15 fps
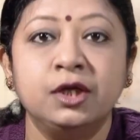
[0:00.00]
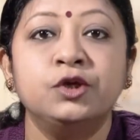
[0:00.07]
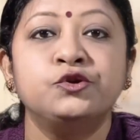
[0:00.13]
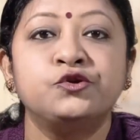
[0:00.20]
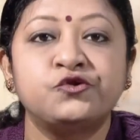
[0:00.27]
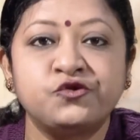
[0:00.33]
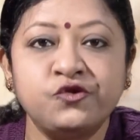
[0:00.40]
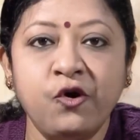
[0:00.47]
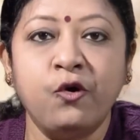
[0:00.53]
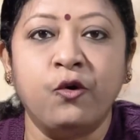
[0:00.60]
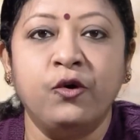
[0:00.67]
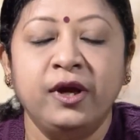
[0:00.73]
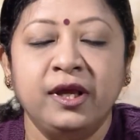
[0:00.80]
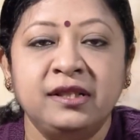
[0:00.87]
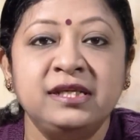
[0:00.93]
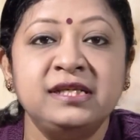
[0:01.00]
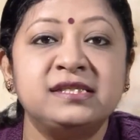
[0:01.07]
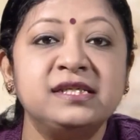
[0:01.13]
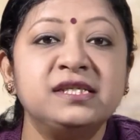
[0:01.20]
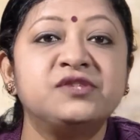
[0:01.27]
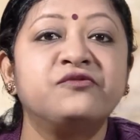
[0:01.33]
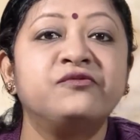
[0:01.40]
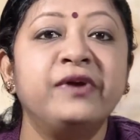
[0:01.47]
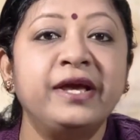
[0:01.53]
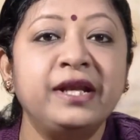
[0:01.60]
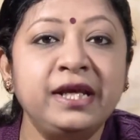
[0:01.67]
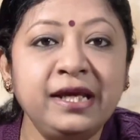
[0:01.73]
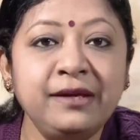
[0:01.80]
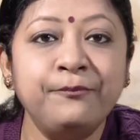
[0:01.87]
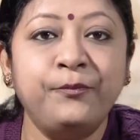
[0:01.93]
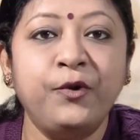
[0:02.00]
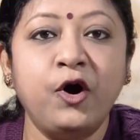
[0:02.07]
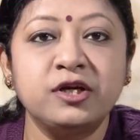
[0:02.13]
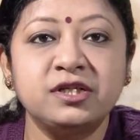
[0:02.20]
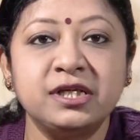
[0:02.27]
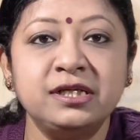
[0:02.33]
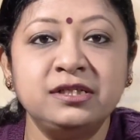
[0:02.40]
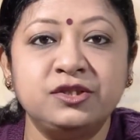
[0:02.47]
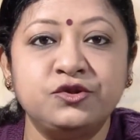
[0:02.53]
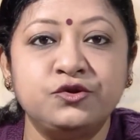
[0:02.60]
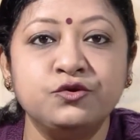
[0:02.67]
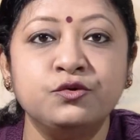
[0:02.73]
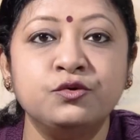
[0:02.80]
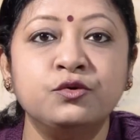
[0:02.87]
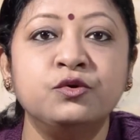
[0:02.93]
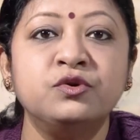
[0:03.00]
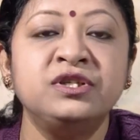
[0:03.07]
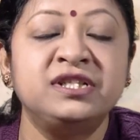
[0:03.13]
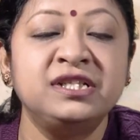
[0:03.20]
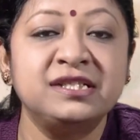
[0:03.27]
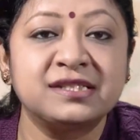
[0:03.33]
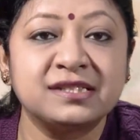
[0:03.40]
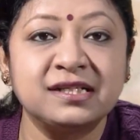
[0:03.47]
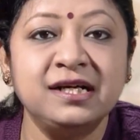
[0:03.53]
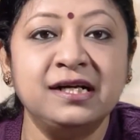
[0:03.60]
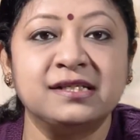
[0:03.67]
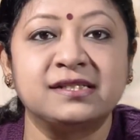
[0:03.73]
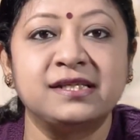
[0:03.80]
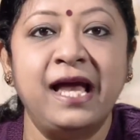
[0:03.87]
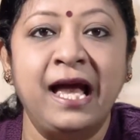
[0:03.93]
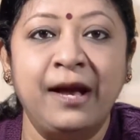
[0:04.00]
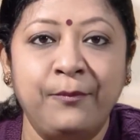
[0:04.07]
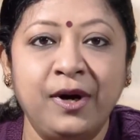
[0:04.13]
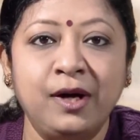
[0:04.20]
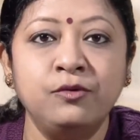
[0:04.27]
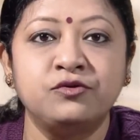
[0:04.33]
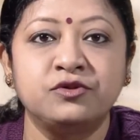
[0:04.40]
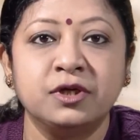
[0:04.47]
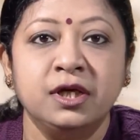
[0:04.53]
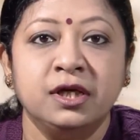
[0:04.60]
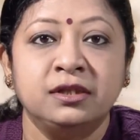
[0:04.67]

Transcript: So, this is very important to discuss about